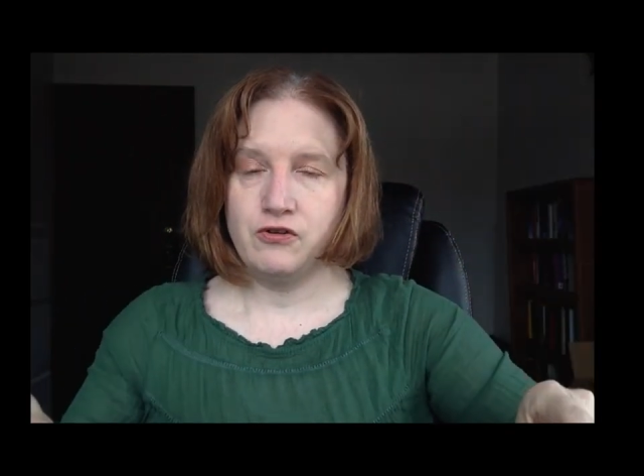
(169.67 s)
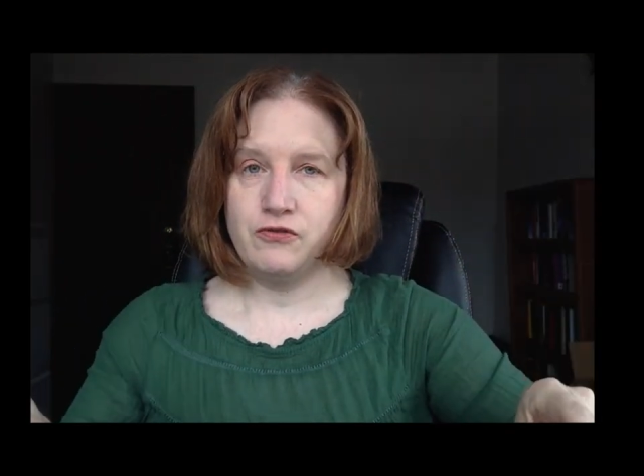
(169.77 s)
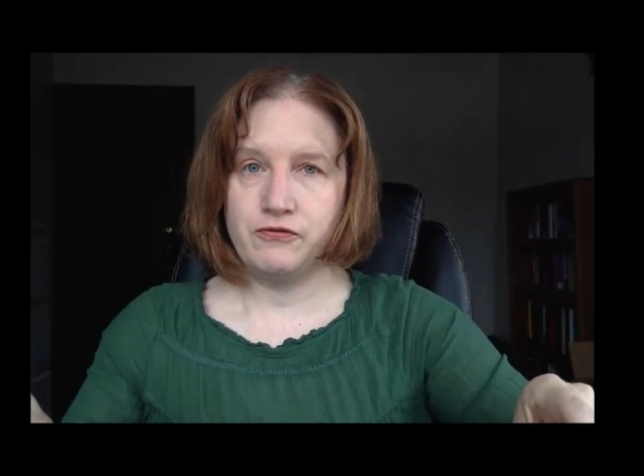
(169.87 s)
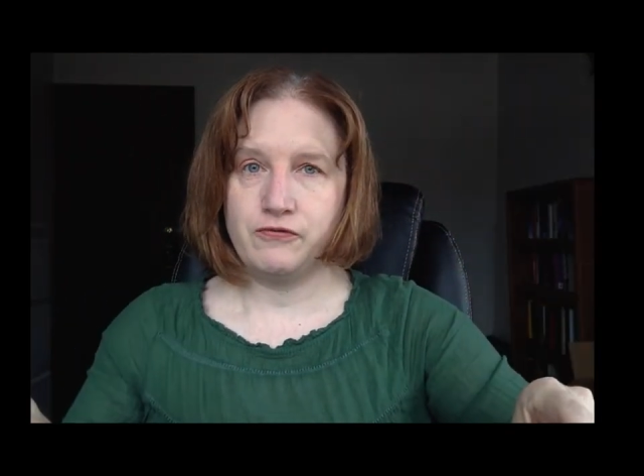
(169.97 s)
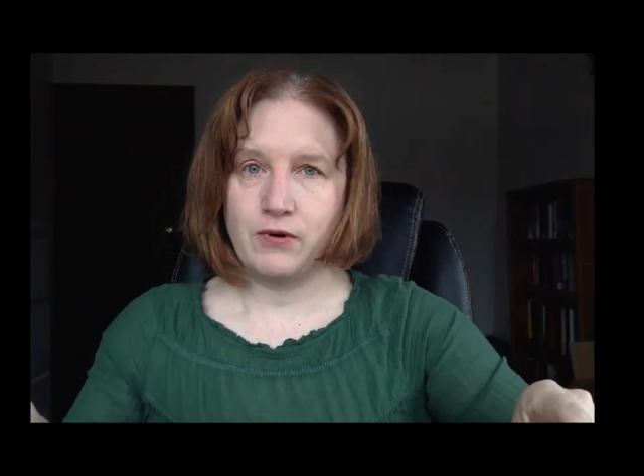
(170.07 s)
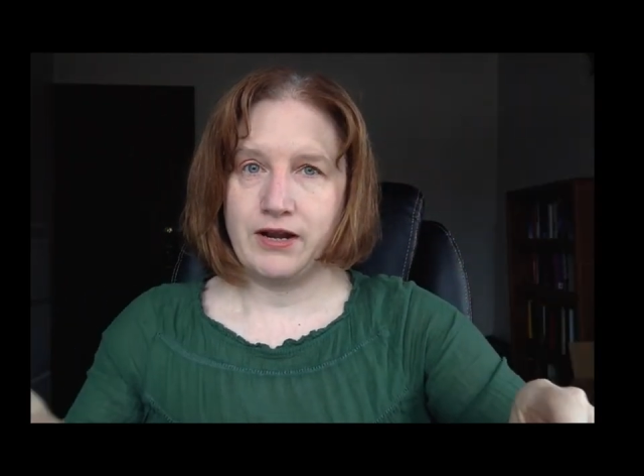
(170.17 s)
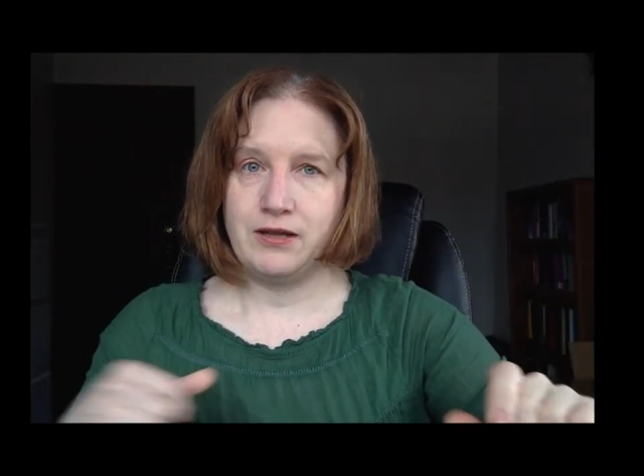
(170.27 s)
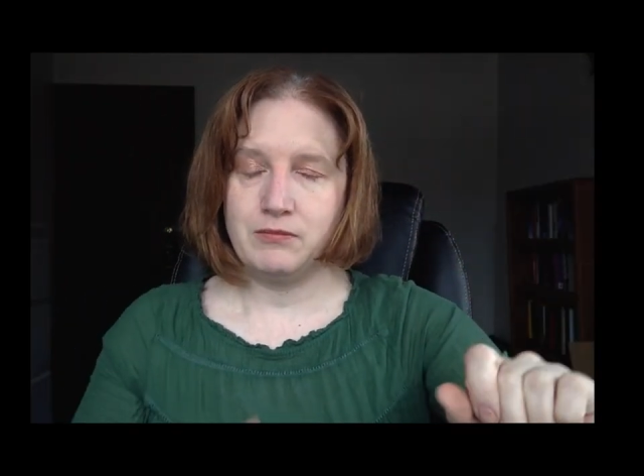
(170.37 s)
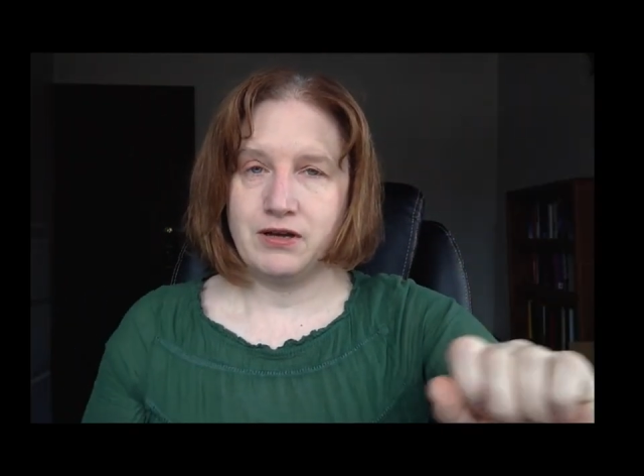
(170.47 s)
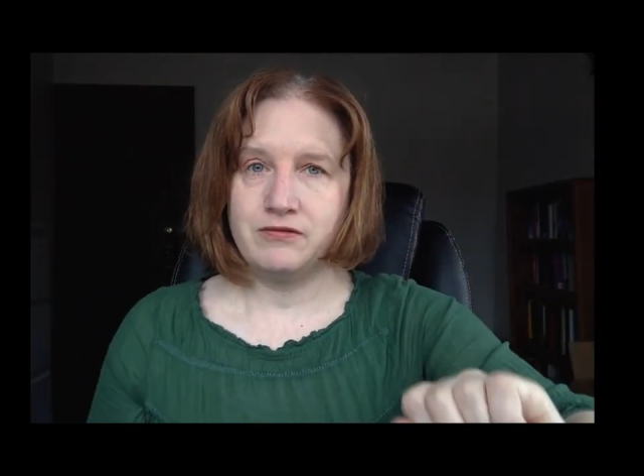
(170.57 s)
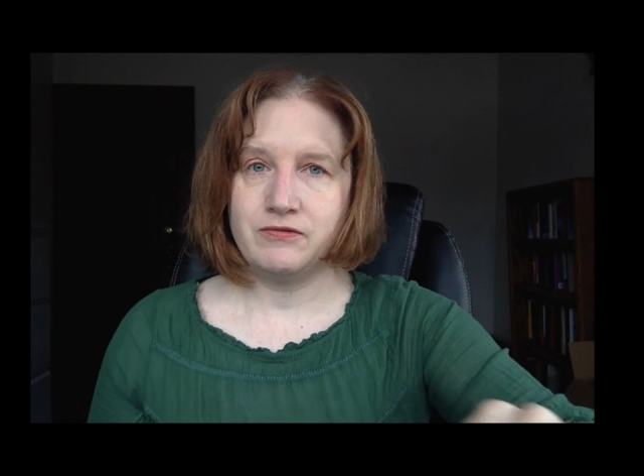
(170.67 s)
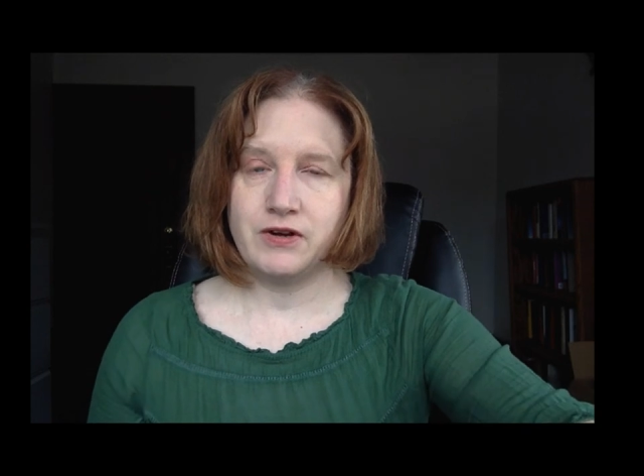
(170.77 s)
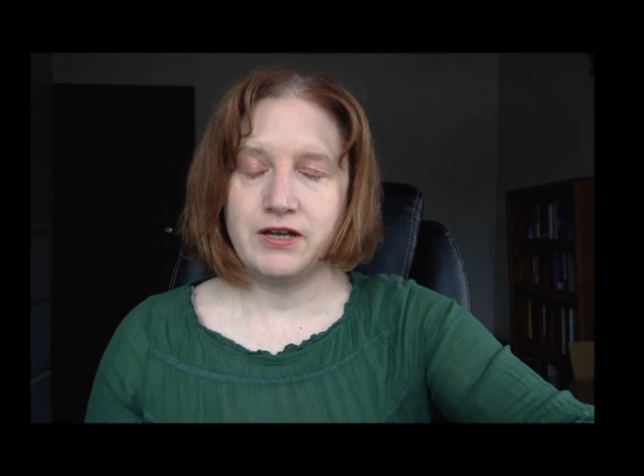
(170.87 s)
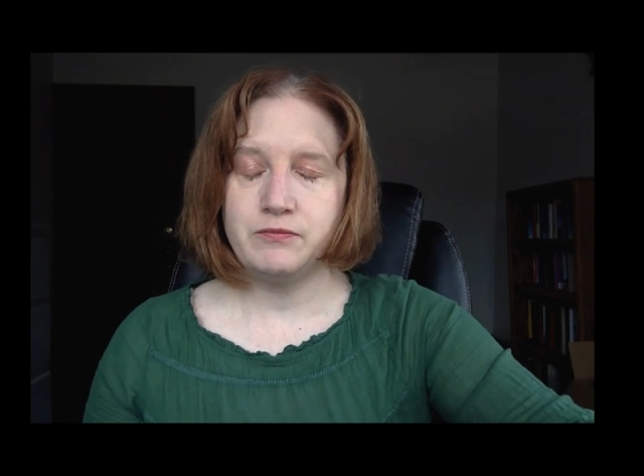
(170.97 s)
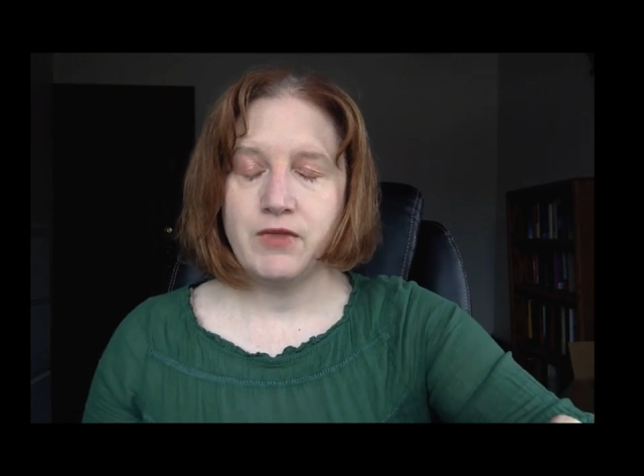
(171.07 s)
frame,
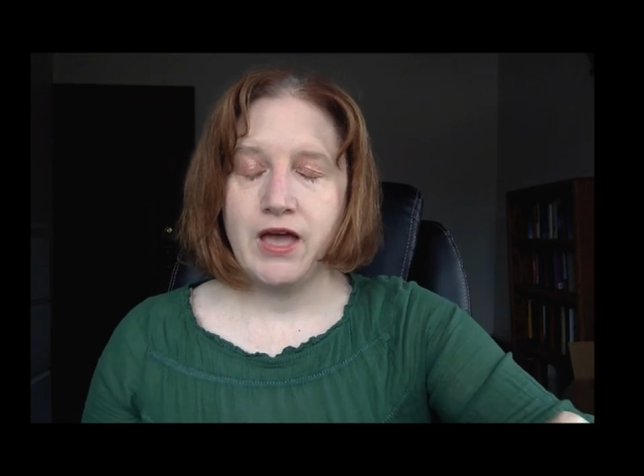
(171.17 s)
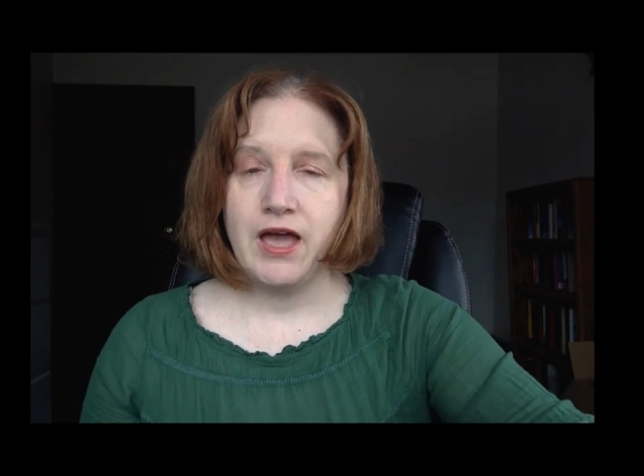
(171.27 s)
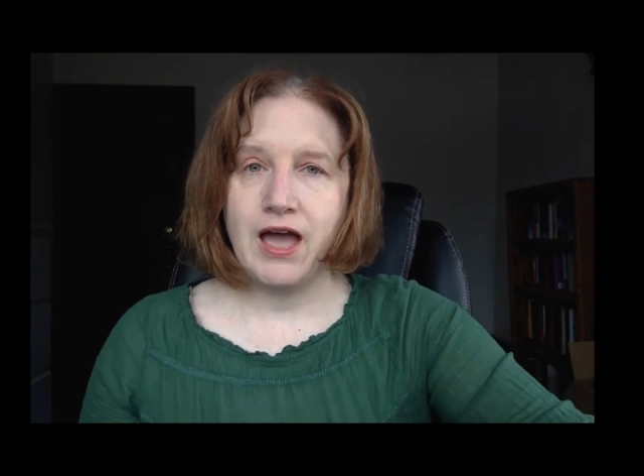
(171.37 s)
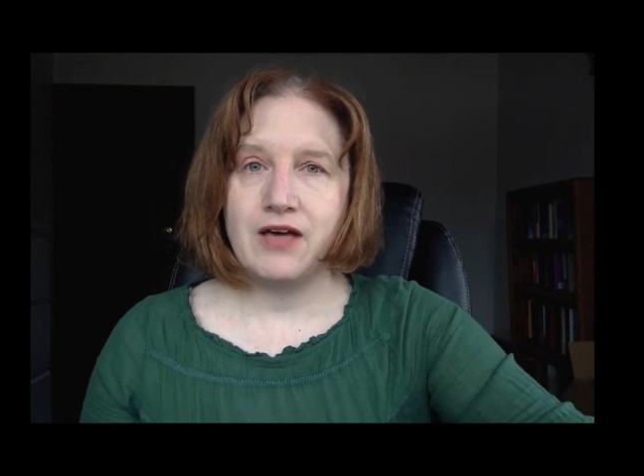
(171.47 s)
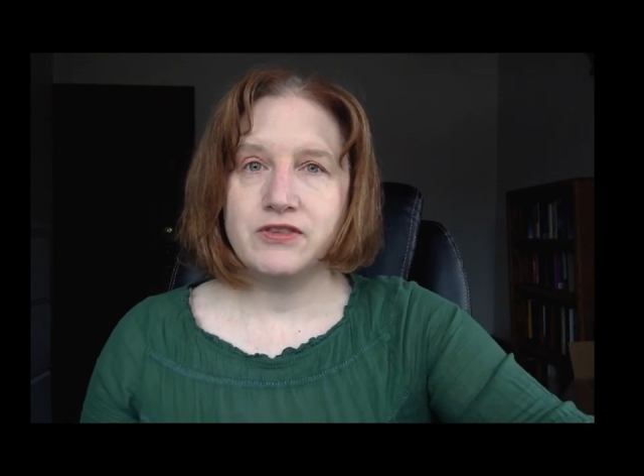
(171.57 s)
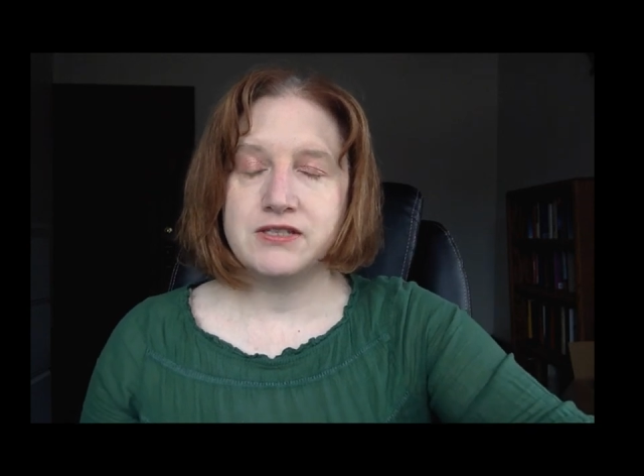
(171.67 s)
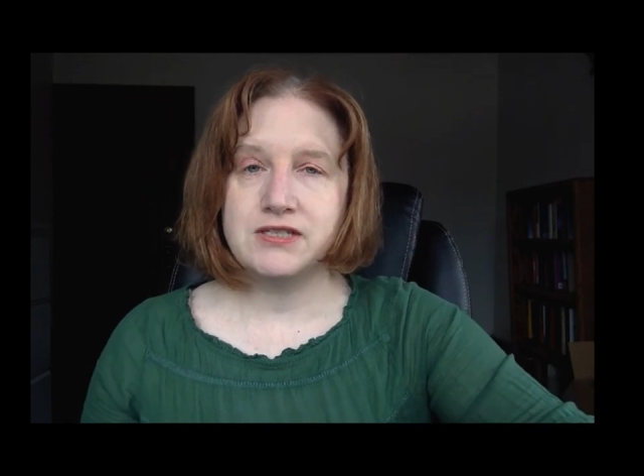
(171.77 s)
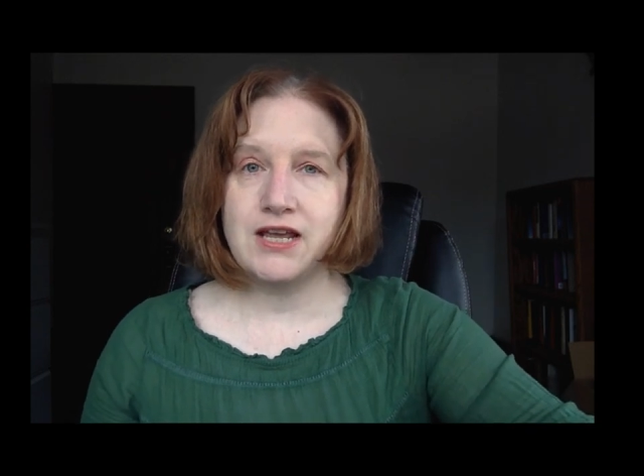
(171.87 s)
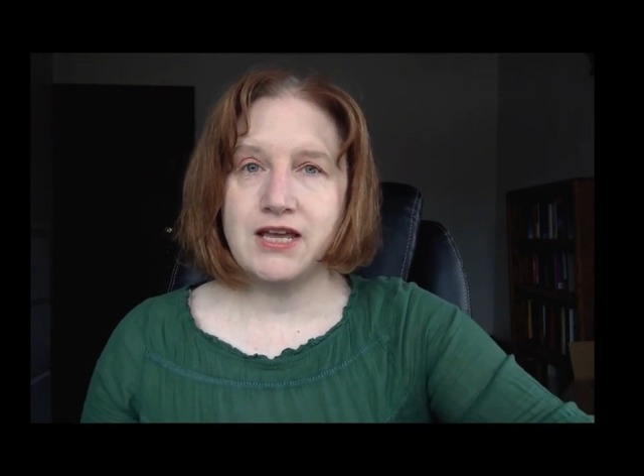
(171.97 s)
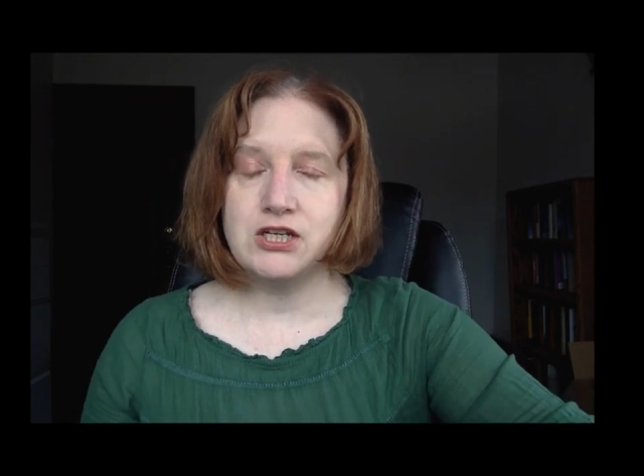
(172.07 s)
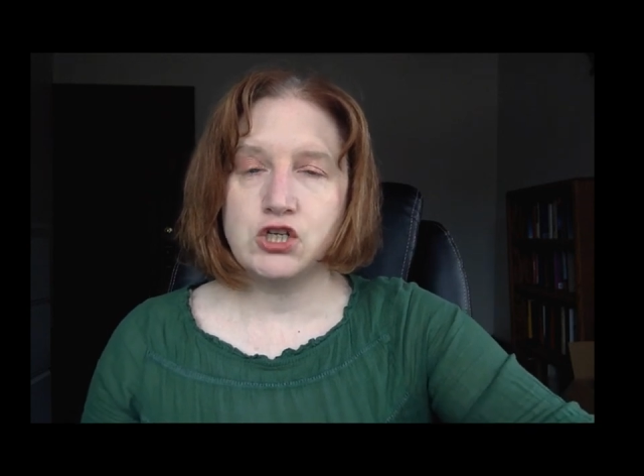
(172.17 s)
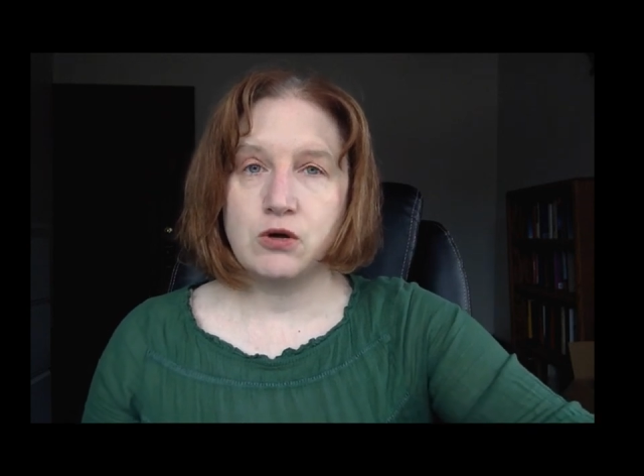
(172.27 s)
right? And the stage